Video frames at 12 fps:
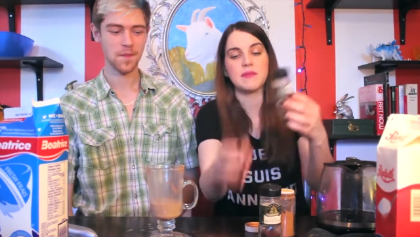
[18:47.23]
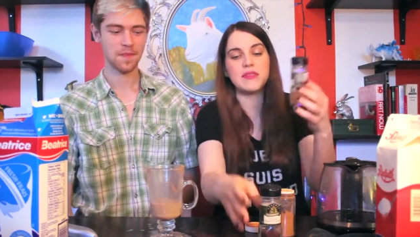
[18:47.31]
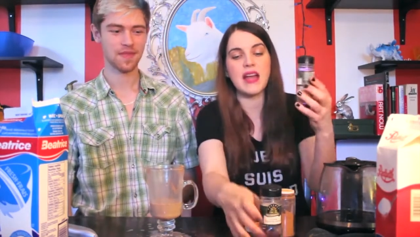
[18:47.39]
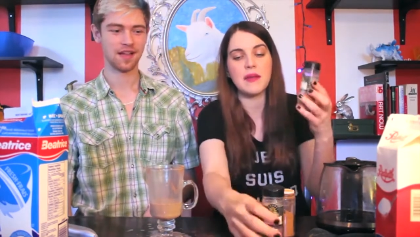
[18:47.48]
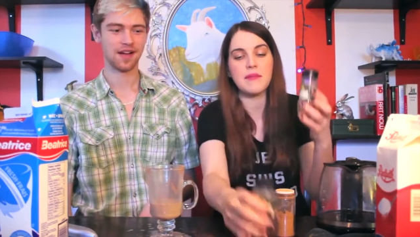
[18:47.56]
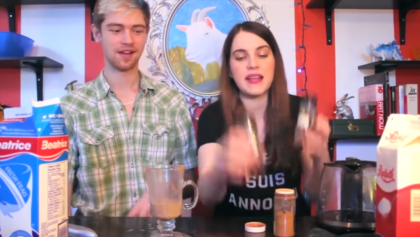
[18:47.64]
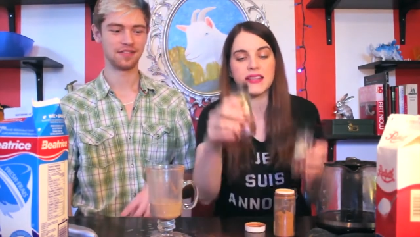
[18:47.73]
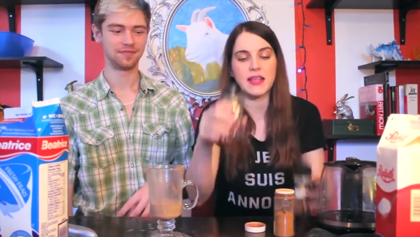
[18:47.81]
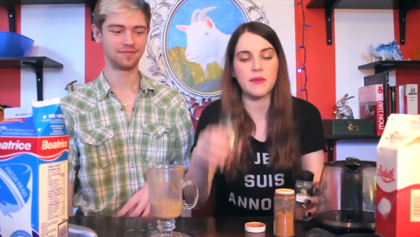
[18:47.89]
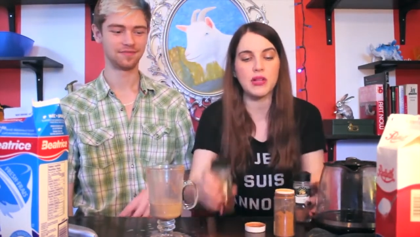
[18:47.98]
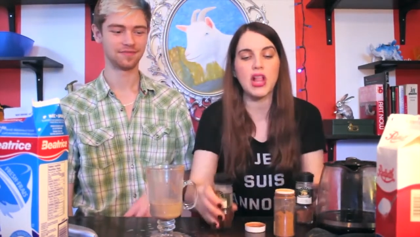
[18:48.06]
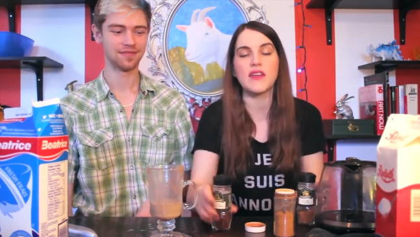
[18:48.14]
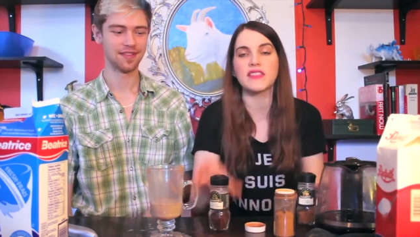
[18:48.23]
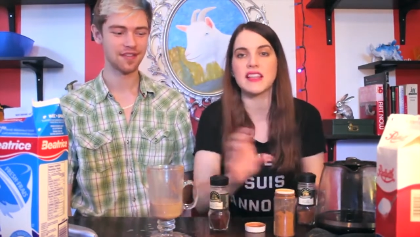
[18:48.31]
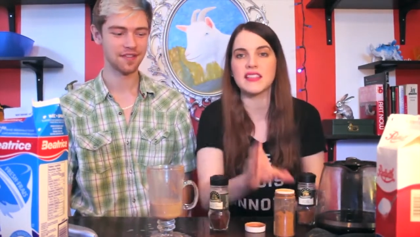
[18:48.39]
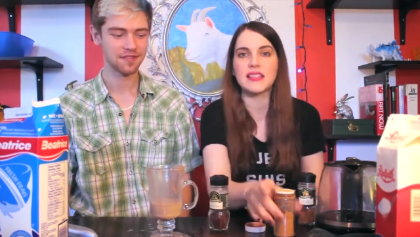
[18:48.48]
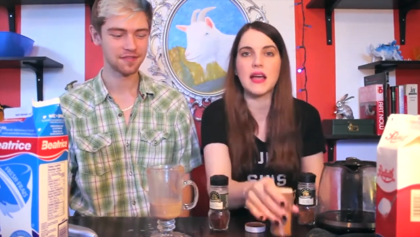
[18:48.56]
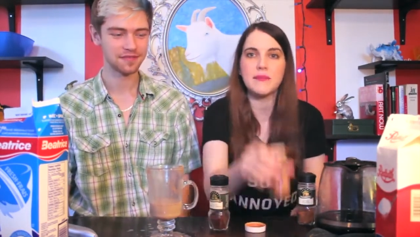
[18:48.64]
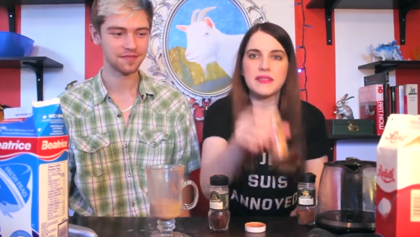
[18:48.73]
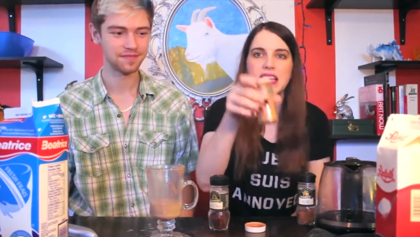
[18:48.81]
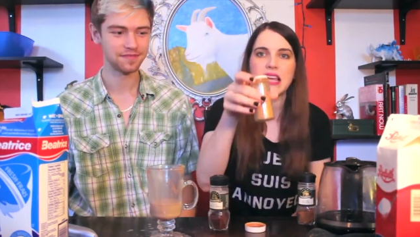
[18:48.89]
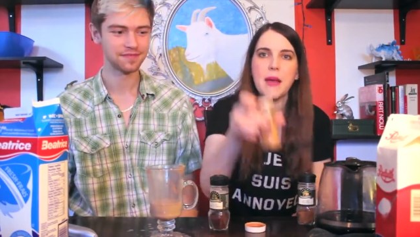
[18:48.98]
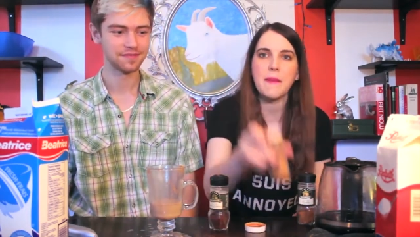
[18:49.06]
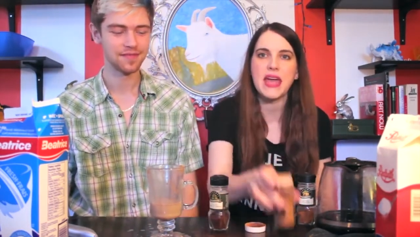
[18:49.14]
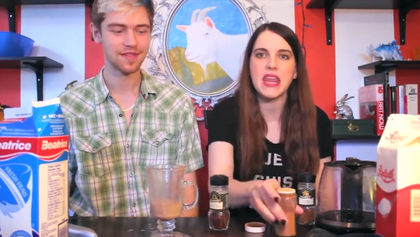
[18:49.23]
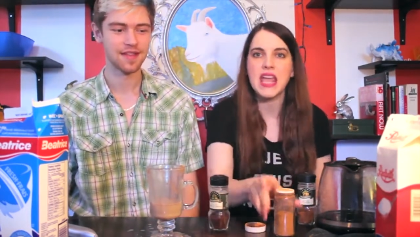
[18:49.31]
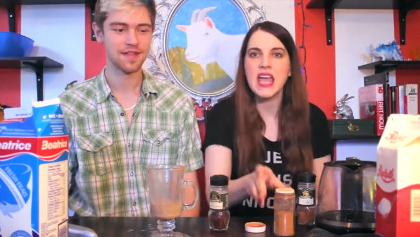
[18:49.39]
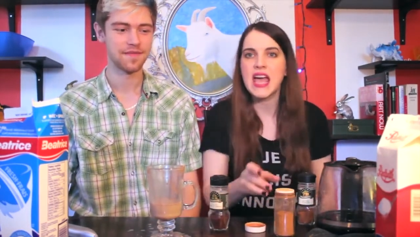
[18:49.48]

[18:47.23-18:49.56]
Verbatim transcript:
Speaker 1: some nutmeg, some cloves, and some cinnamon.